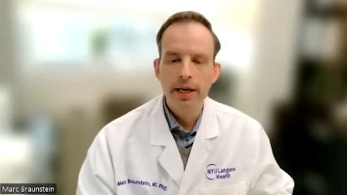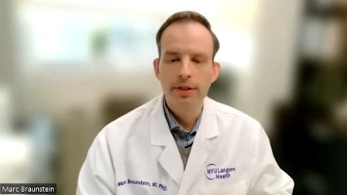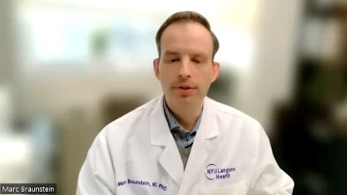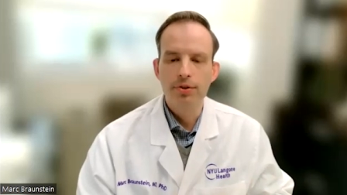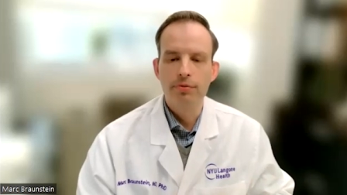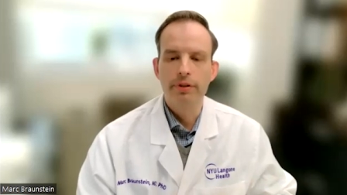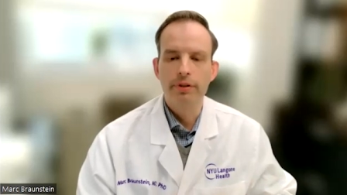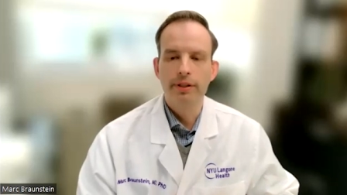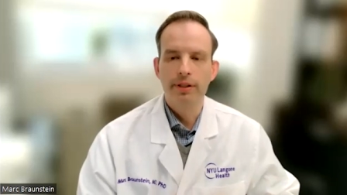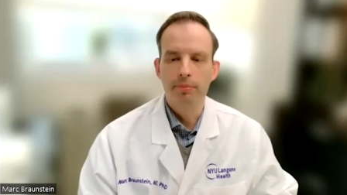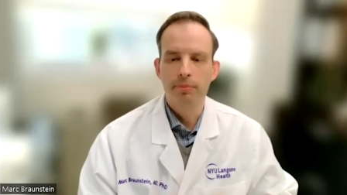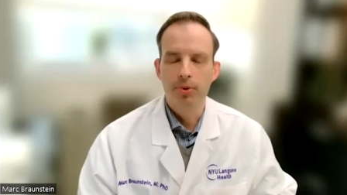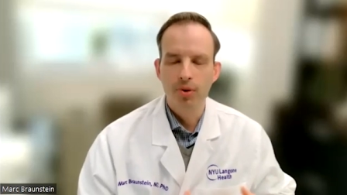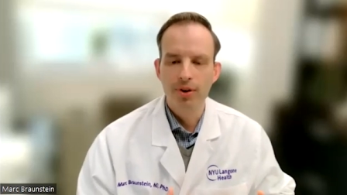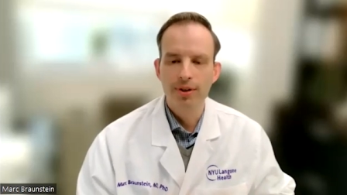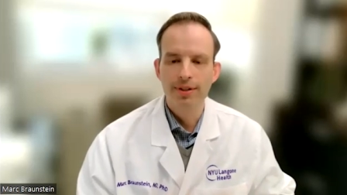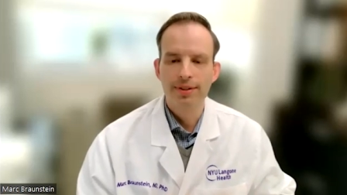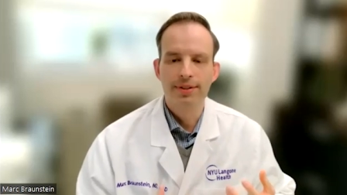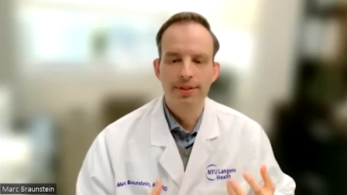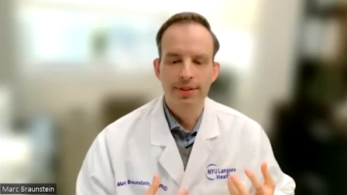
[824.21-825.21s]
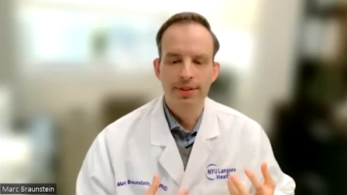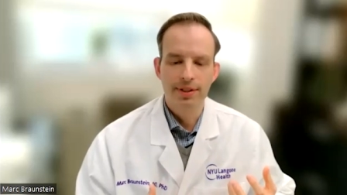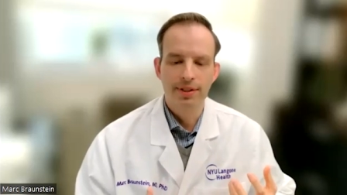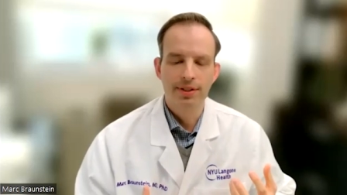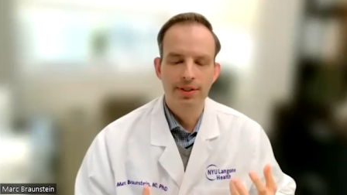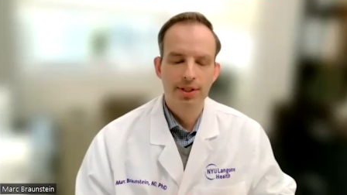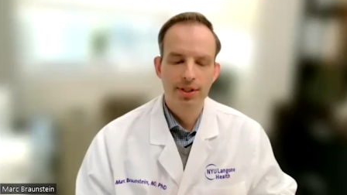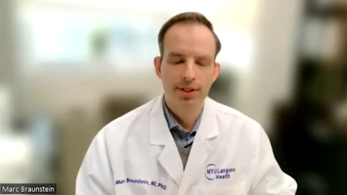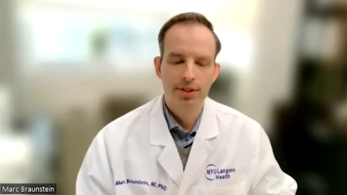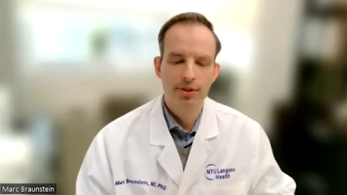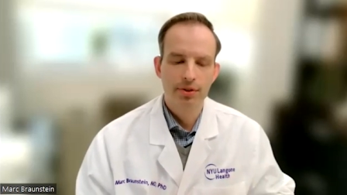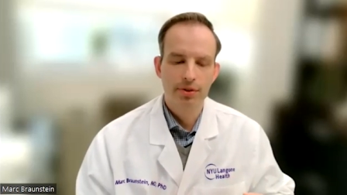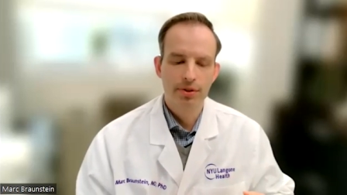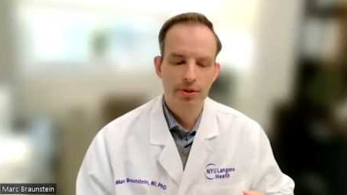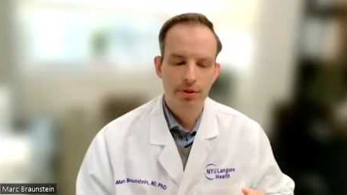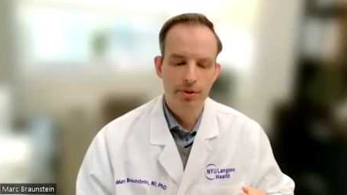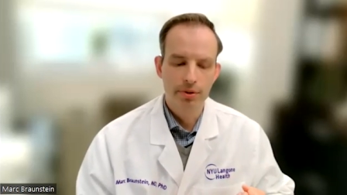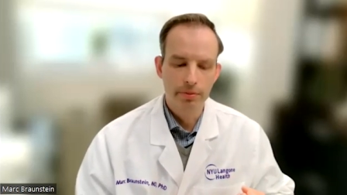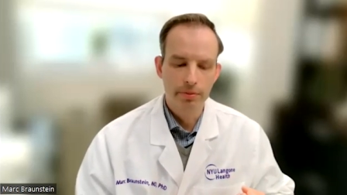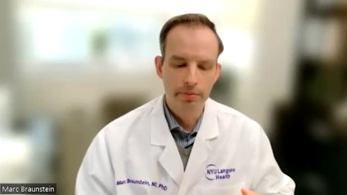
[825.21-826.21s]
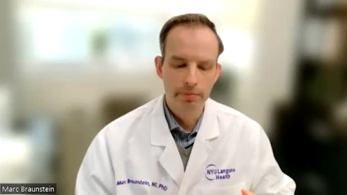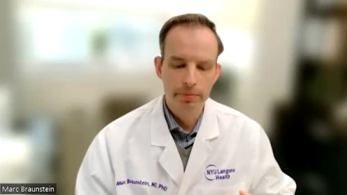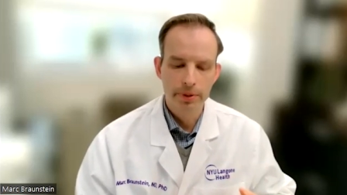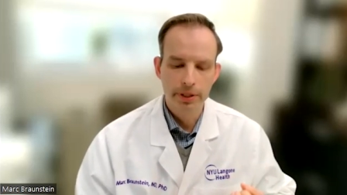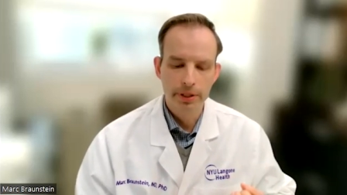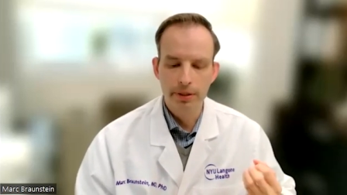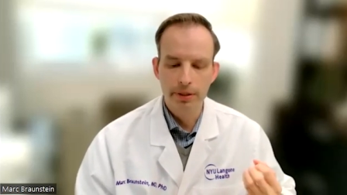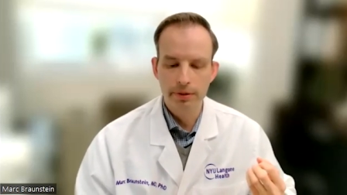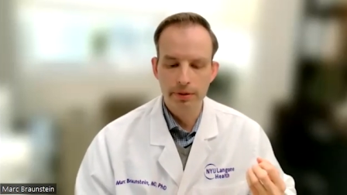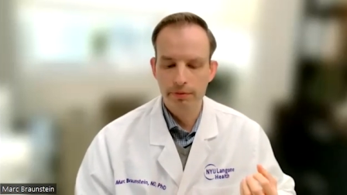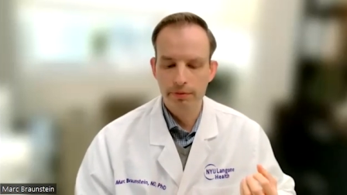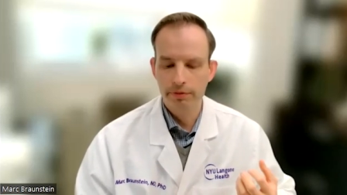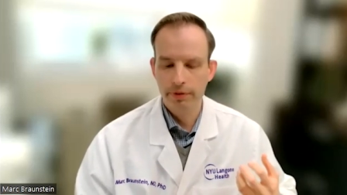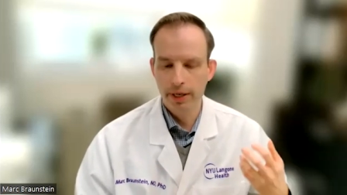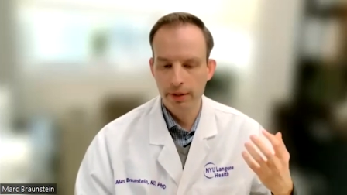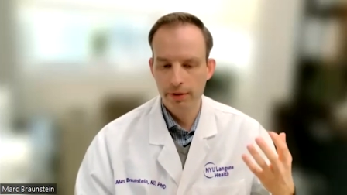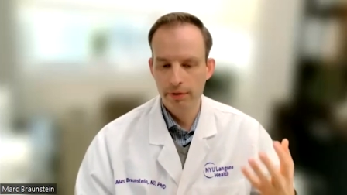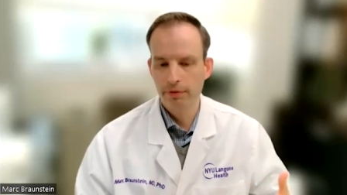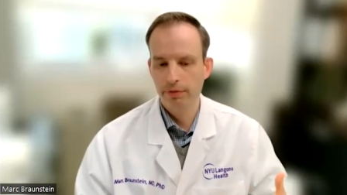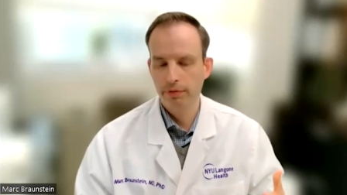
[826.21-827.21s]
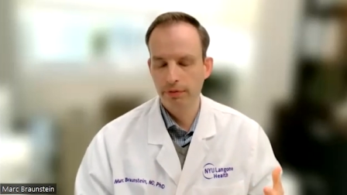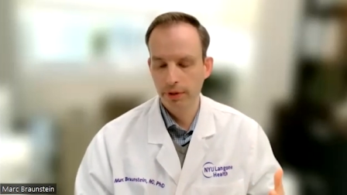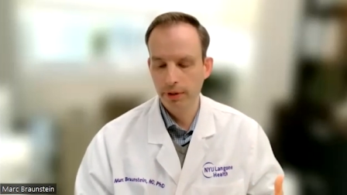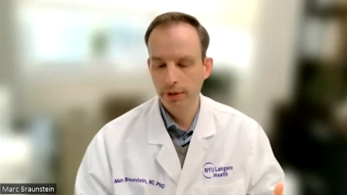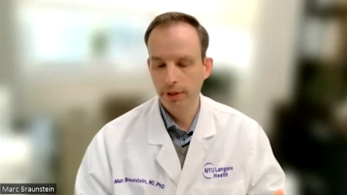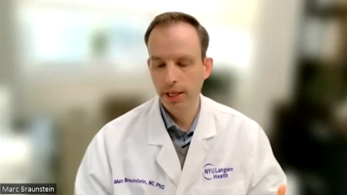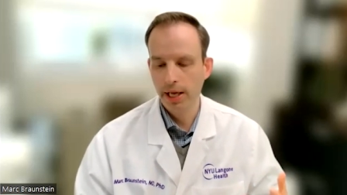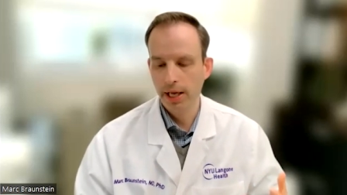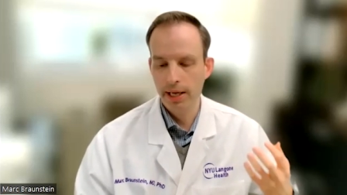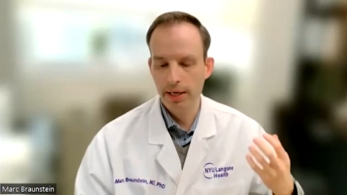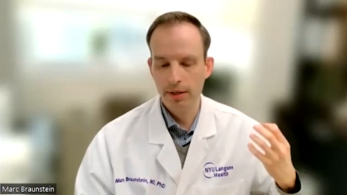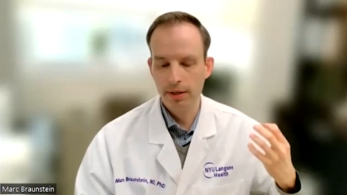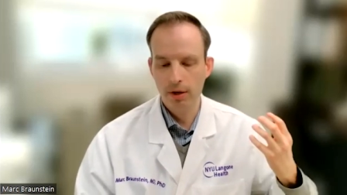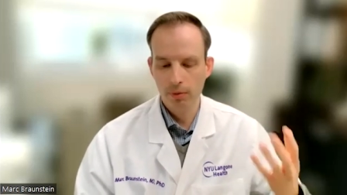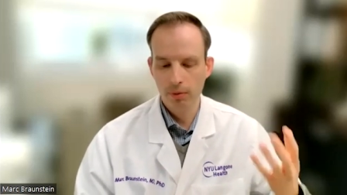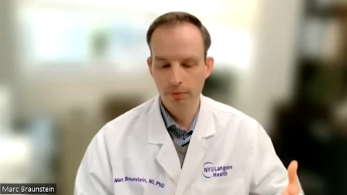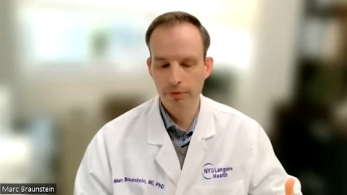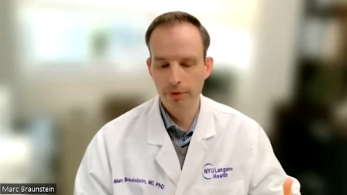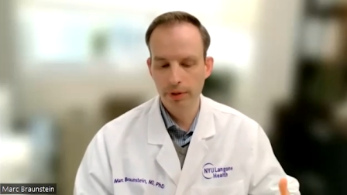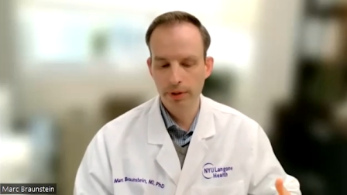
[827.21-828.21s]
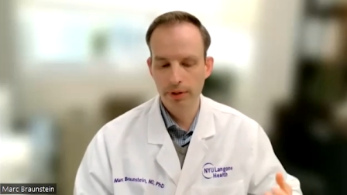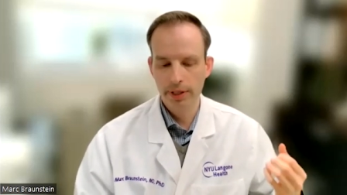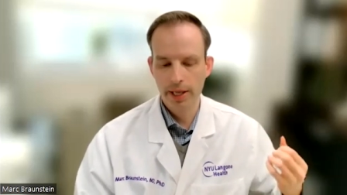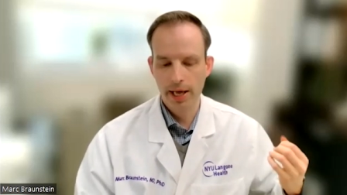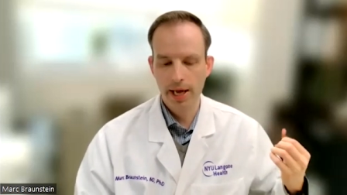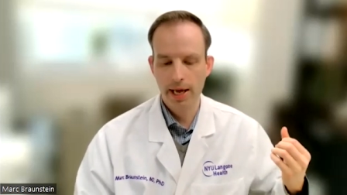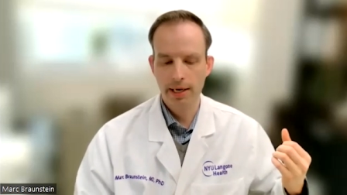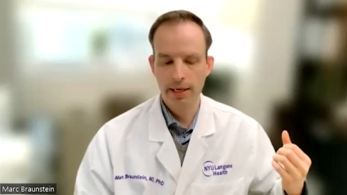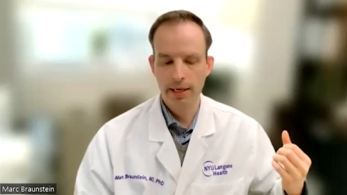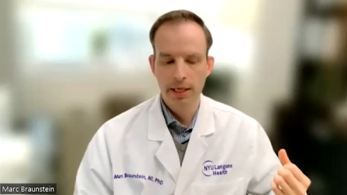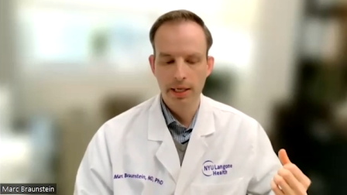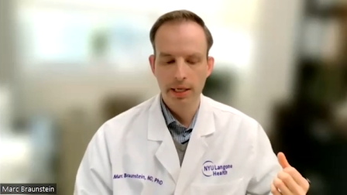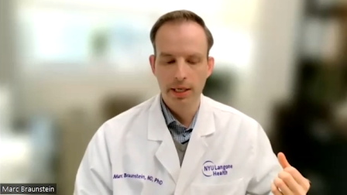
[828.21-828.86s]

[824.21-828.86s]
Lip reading: it's really important to continue to be faithful and hopeful that